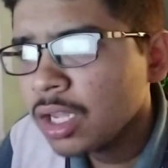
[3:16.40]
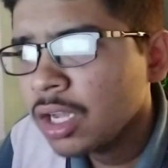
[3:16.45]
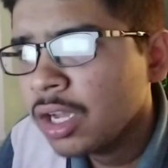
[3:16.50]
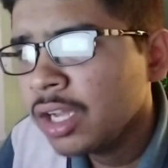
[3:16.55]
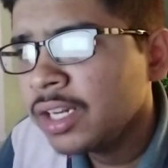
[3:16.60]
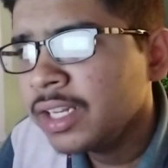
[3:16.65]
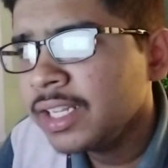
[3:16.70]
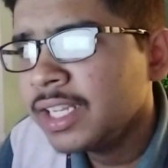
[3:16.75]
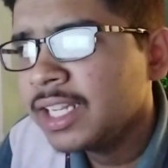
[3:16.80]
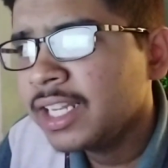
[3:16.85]

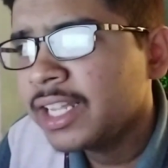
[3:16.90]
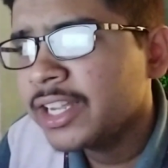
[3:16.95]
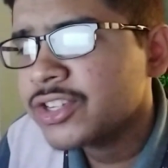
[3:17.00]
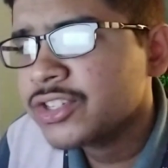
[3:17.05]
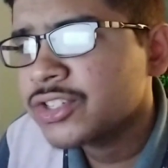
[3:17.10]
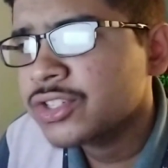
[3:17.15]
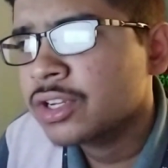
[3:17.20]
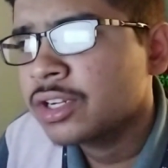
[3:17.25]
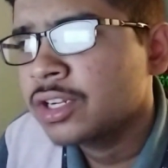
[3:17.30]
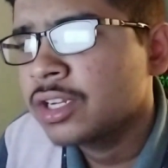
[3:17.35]
An
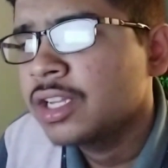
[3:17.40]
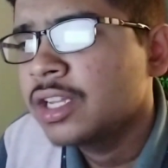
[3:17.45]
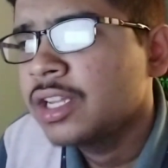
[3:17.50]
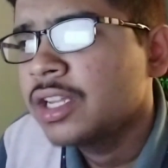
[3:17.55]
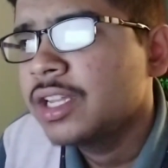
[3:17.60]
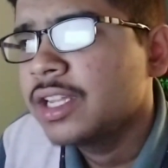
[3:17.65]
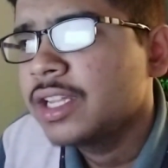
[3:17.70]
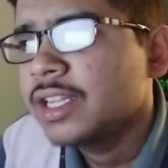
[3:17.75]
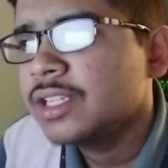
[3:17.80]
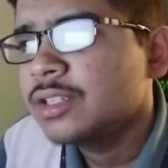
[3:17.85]
election
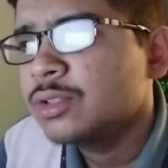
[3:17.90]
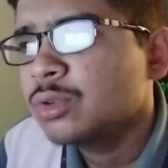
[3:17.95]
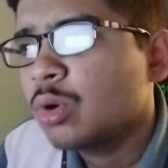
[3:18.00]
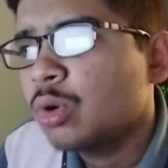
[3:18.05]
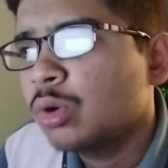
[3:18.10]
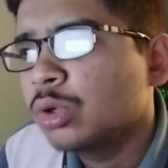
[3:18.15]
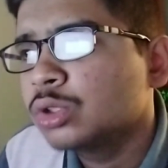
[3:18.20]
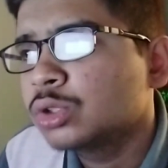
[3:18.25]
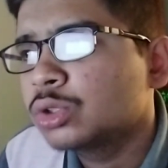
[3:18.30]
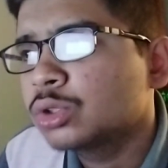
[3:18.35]
is
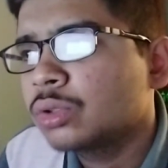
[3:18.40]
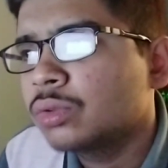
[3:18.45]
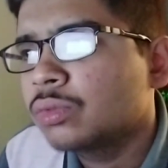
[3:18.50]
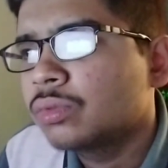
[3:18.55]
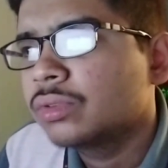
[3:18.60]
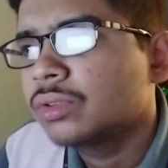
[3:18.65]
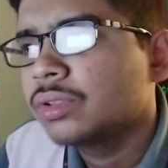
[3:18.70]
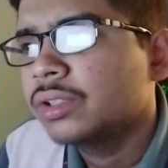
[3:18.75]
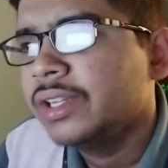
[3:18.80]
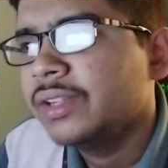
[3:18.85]

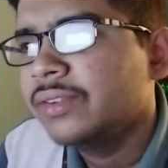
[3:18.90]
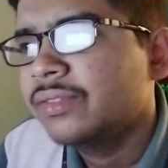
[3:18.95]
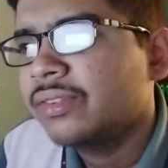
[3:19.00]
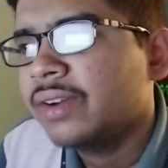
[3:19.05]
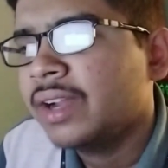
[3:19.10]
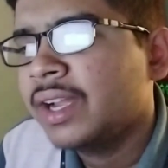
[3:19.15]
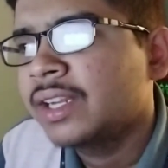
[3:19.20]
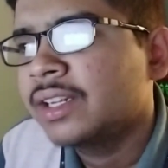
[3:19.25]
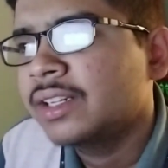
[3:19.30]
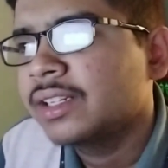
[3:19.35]
also
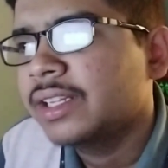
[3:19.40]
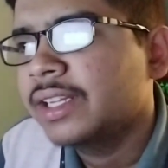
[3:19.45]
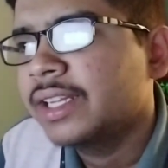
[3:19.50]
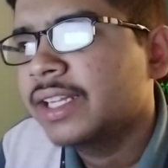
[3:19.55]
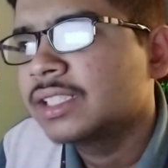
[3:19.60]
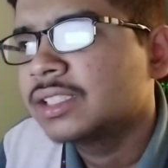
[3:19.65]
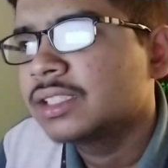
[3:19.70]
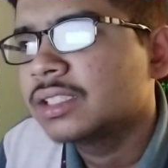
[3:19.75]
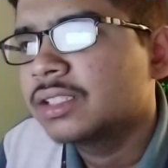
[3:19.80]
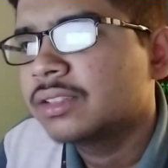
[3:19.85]
defined
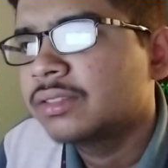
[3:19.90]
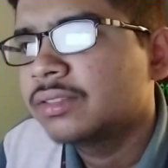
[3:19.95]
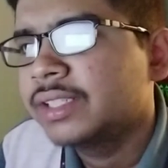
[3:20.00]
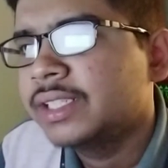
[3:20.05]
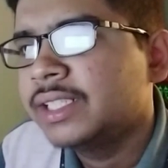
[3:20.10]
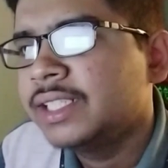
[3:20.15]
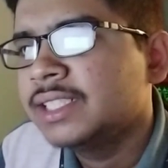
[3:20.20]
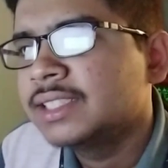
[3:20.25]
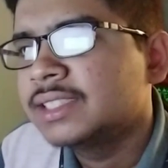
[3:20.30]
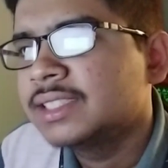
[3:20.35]
as a
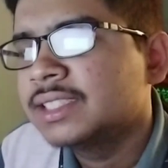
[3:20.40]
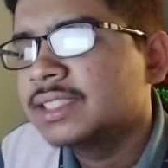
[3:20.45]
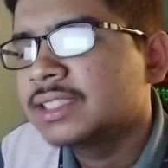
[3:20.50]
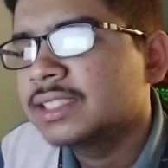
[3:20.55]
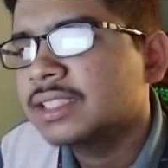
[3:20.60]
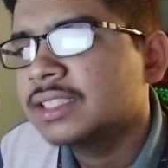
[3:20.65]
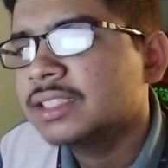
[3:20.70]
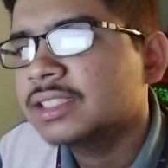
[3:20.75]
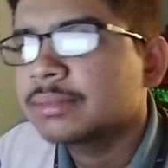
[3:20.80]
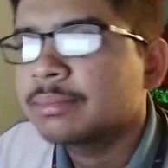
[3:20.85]

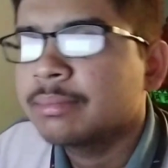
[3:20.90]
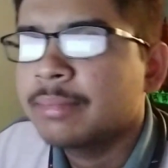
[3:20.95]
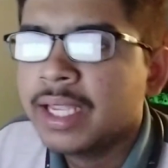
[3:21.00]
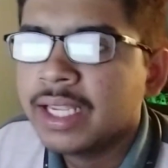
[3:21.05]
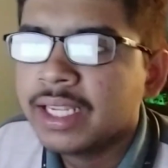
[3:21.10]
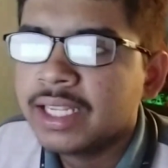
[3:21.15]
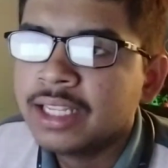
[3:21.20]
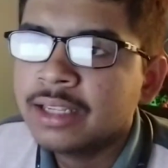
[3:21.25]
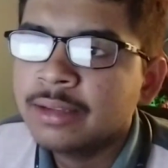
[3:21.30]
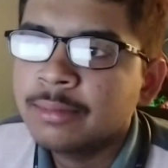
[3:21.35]

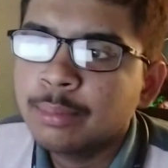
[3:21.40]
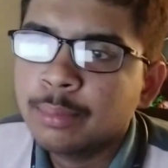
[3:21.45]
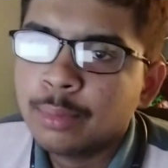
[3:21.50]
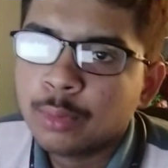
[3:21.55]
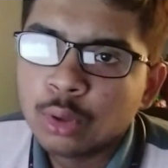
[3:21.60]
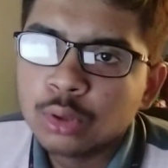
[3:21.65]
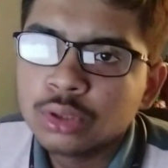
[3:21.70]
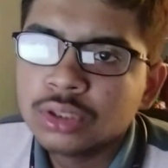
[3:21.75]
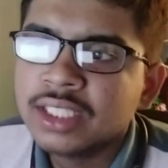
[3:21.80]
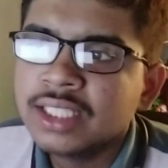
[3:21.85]
decision-making
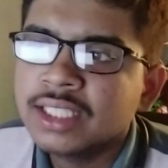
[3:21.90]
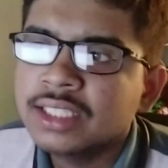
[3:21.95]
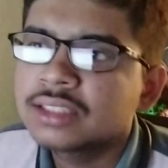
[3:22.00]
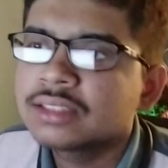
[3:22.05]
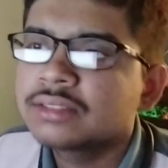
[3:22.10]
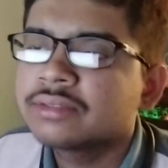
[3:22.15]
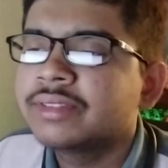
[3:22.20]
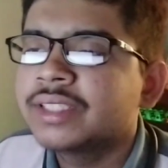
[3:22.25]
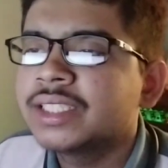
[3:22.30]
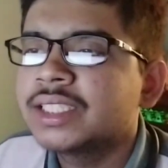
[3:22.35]

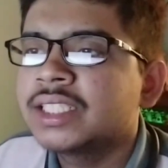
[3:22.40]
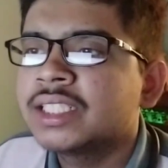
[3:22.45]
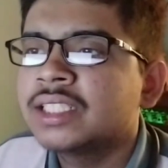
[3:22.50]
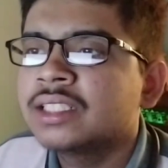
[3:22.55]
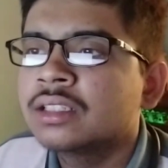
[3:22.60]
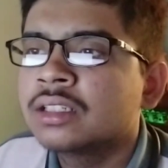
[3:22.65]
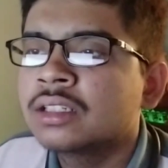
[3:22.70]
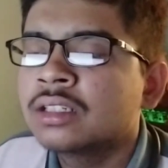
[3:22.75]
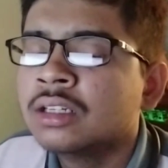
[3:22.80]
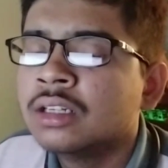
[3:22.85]
process
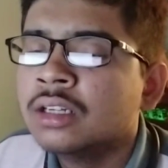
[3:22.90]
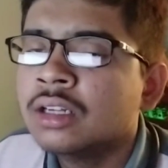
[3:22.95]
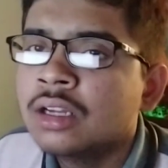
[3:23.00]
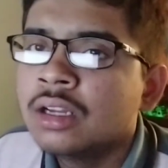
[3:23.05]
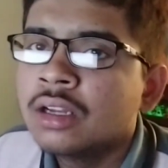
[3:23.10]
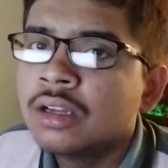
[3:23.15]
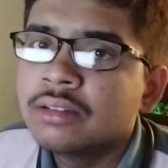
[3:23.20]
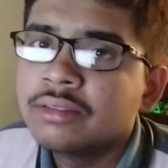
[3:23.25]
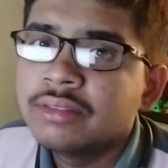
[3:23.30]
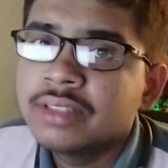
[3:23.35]
within
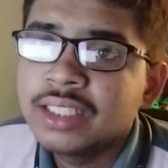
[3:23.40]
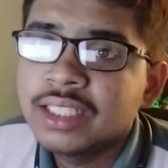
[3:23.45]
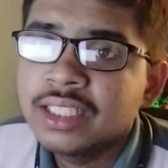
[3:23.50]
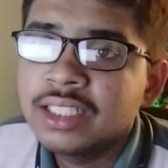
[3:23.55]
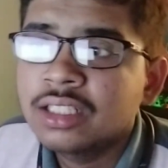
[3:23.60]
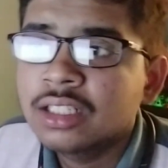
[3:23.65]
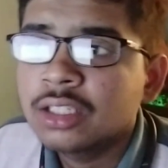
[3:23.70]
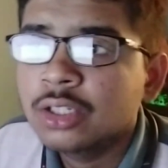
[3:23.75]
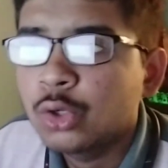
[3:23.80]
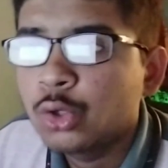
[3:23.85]

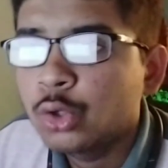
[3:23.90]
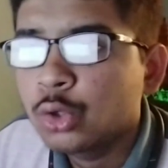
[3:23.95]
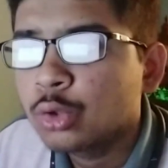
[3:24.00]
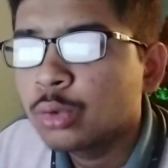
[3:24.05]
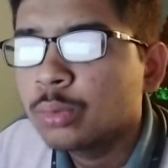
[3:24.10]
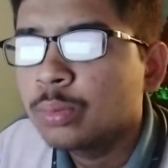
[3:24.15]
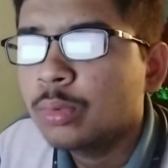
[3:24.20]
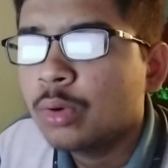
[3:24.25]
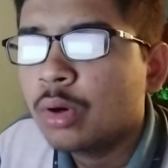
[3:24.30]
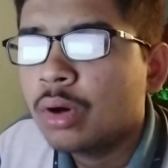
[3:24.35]
a
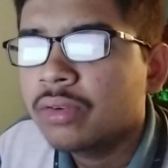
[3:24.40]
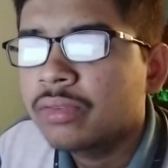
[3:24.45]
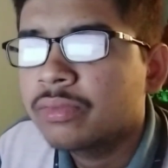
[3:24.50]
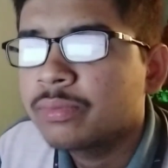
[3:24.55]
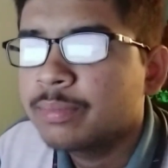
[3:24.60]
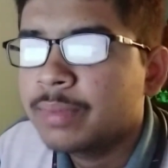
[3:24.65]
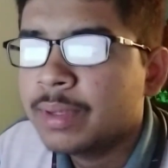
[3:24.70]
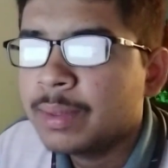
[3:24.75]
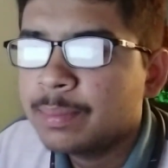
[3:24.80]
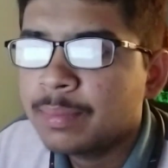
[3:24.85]
group of
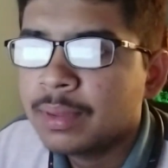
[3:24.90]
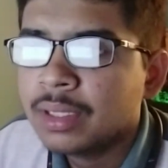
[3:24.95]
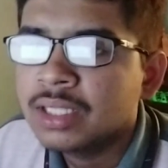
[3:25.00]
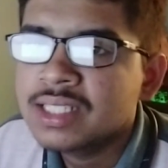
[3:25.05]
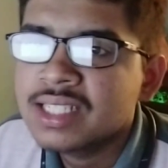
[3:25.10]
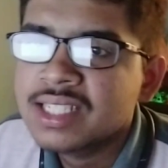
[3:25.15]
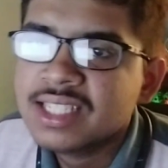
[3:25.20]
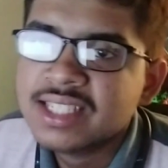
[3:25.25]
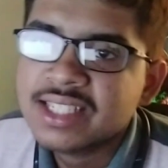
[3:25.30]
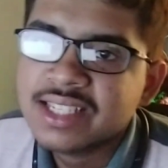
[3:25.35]

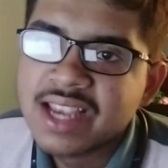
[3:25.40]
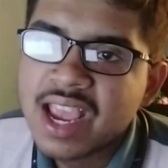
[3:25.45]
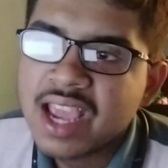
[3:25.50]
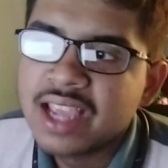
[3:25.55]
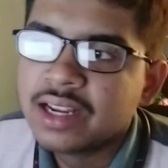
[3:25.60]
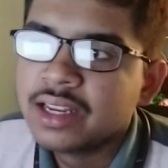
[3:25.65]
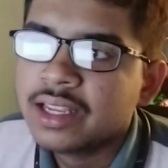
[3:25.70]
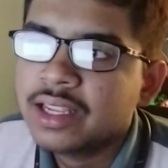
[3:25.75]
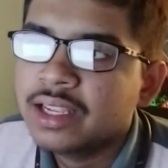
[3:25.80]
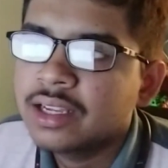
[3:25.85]
people
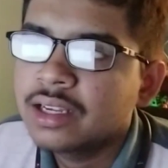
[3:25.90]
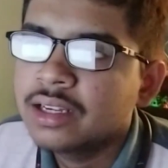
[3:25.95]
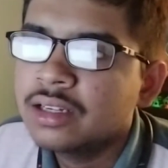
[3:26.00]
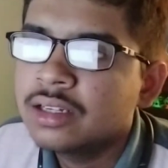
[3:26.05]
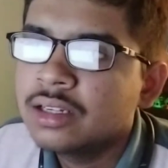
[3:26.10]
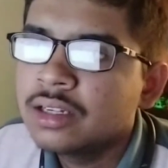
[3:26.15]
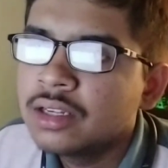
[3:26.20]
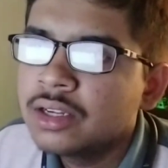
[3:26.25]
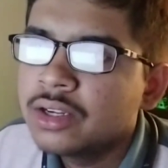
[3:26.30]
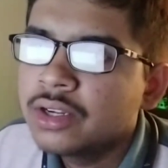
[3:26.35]
sharing
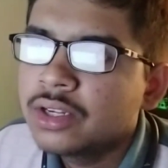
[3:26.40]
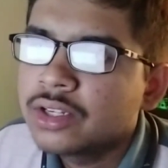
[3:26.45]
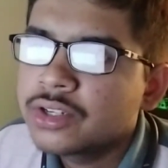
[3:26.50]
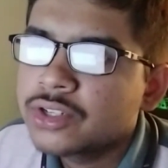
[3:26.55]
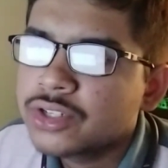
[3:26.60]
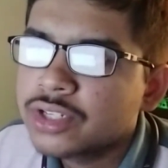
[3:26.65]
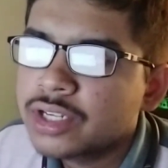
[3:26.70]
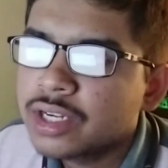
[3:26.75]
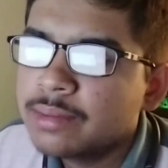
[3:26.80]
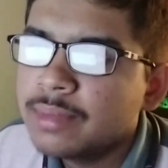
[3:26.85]

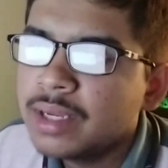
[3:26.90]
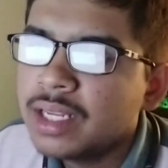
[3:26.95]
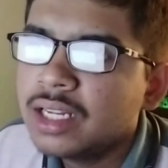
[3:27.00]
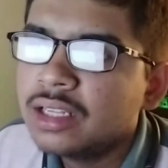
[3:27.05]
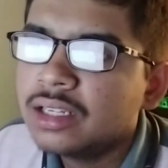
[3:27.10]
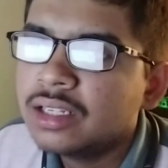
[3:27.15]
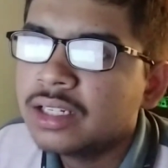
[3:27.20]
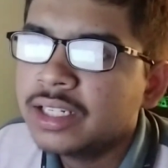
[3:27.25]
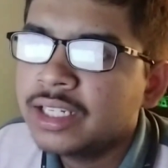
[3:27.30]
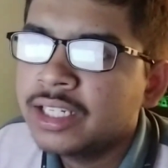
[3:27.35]

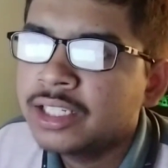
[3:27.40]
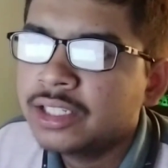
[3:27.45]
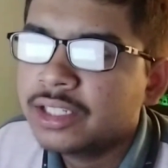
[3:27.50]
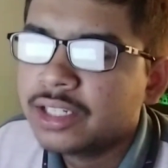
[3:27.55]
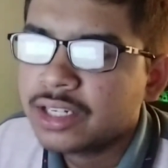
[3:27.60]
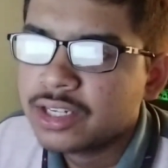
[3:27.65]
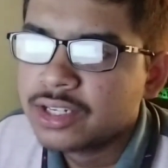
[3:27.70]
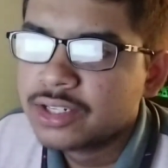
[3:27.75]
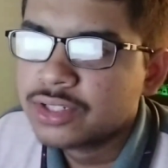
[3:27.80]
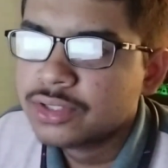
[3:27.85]
similar
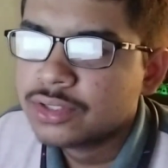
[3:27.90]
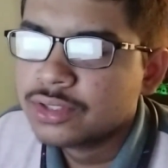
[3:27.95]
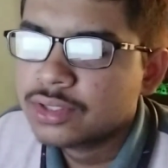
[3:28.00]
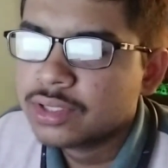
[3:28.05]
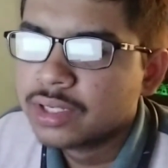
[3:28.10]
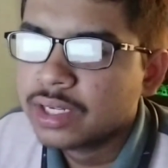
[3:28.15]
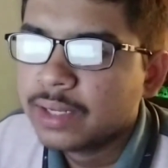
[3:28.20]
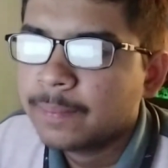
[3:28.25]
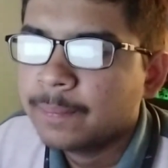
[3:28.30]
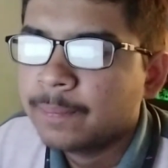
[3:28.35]
interests.